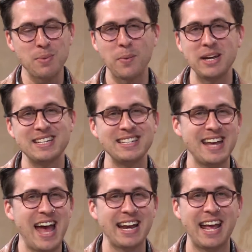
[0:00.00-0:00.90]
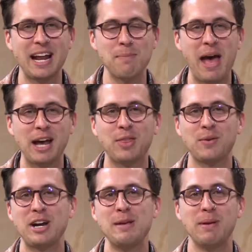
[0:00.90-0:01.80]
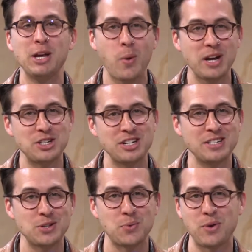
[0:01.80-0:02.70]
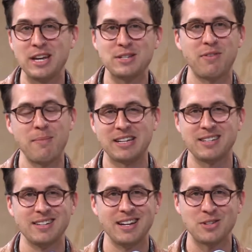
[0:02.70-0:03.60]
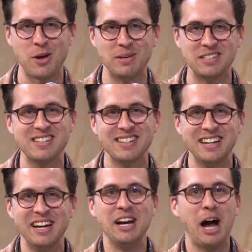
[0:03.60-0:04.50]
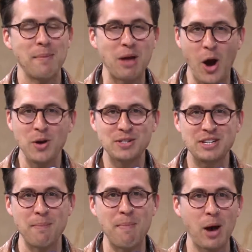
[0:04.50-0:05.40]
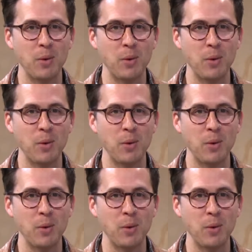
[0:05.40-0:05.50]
where we sit down and unpack 3 big questions raised from our Sunday sermons. I'm your host, Matt